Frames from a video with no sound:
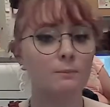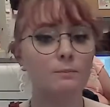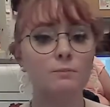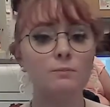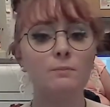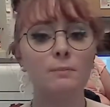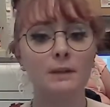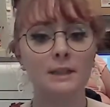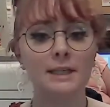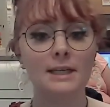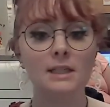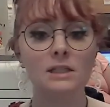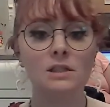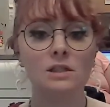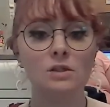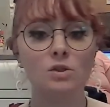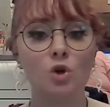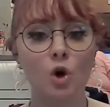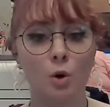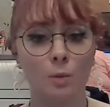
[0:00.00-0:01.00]

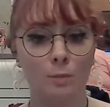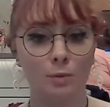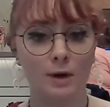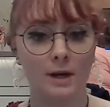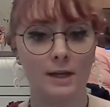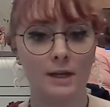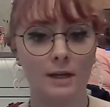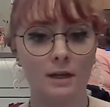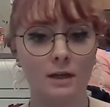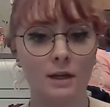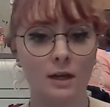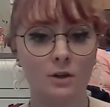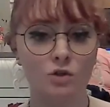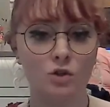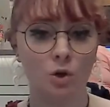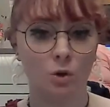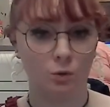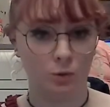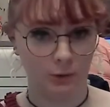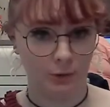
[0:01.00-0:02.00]
Please don't break it and
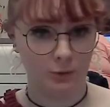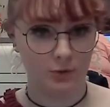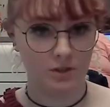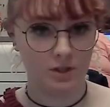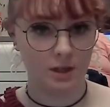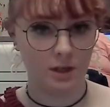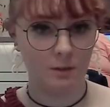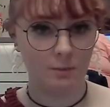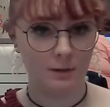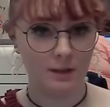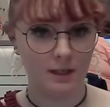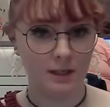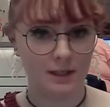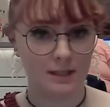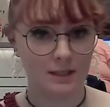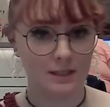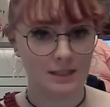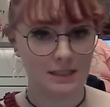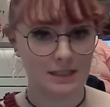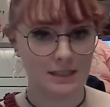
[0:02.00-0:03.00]
don't lose it,
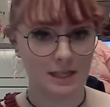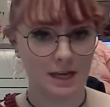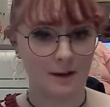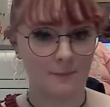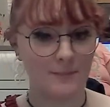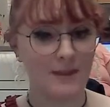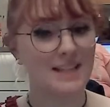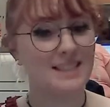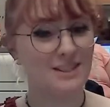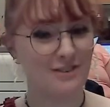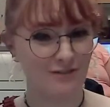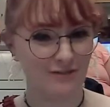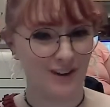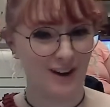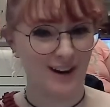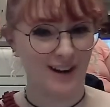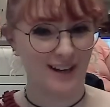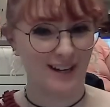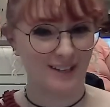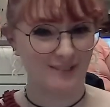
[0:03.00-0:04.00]
because that's a
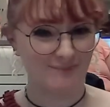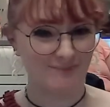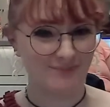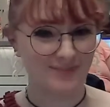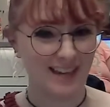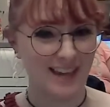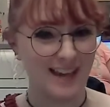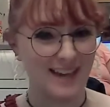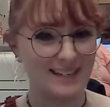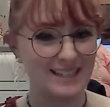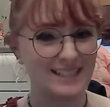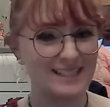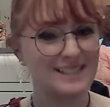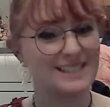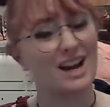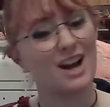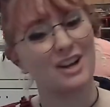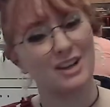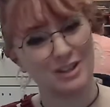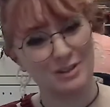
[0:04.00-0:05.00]
fine, and it's
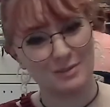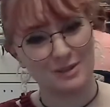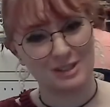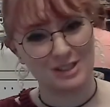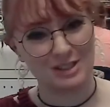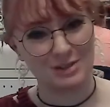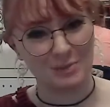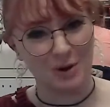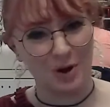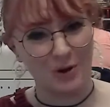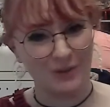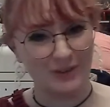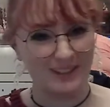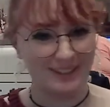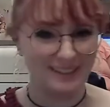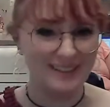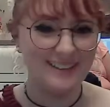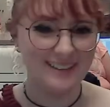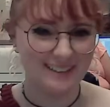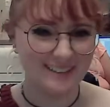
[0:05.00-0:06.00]
not going to be a small
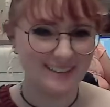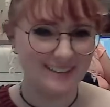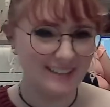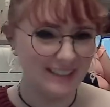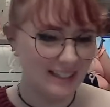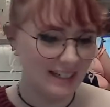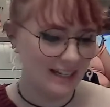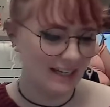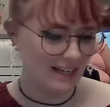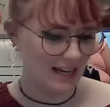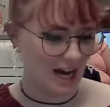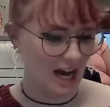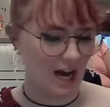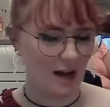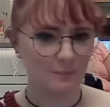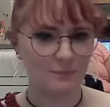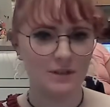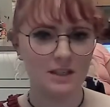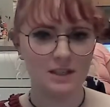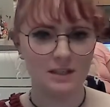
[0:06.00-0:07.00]
one.
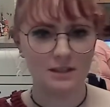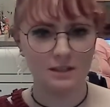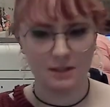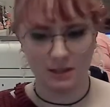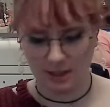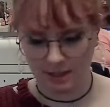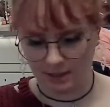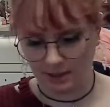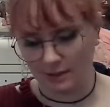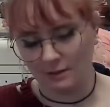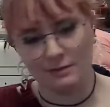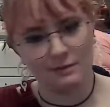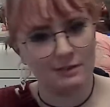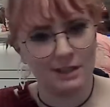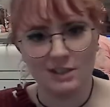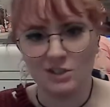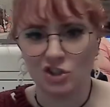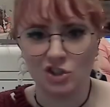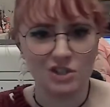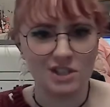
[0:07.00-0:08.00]

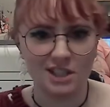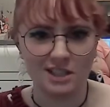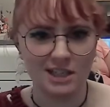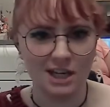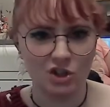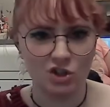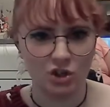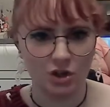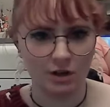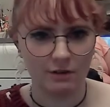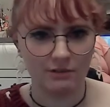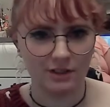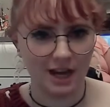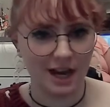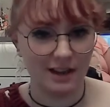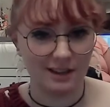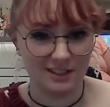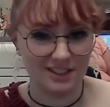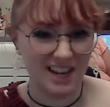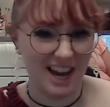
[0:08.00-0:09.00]
It's just the nature of the
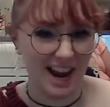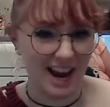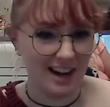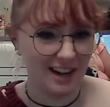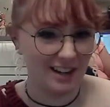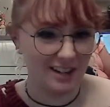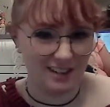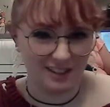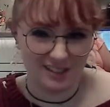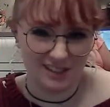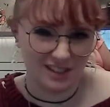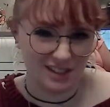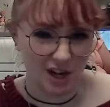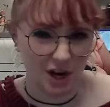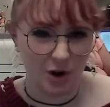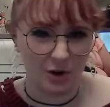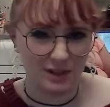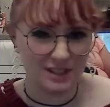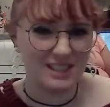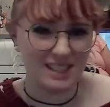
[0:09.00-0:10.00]
kind of tech,
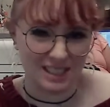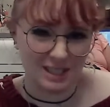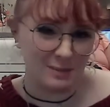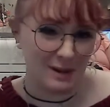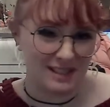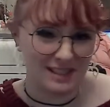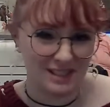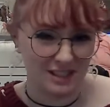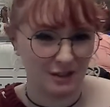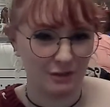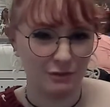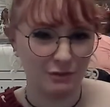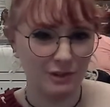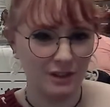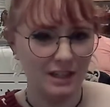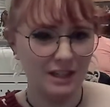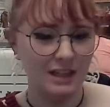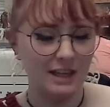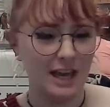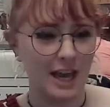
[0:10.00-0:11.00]
so it's expensive.
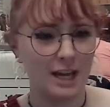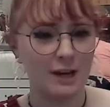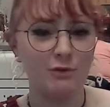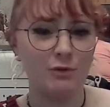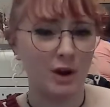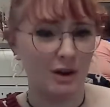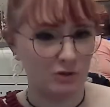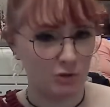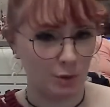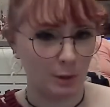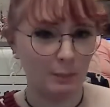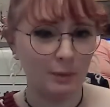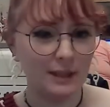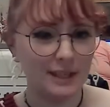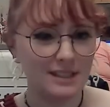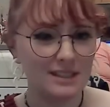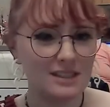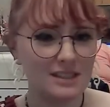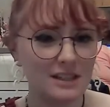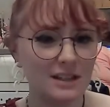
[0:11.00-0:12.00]
And if we have to
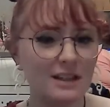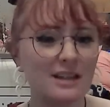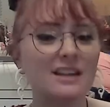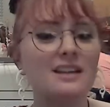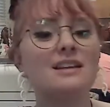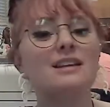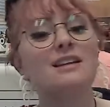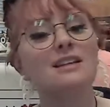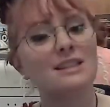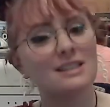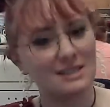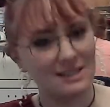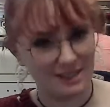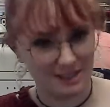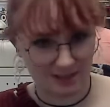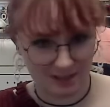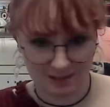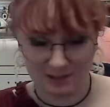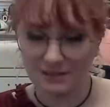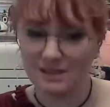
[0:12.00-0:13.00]
replace it,
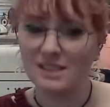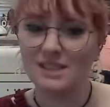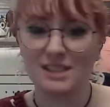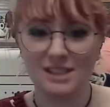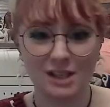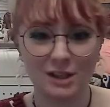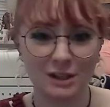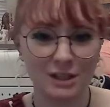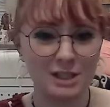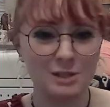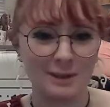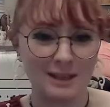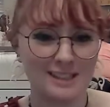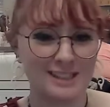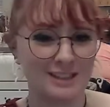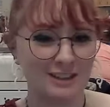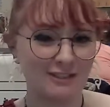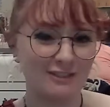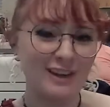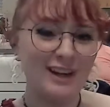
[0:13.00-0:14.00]
it's still expensive.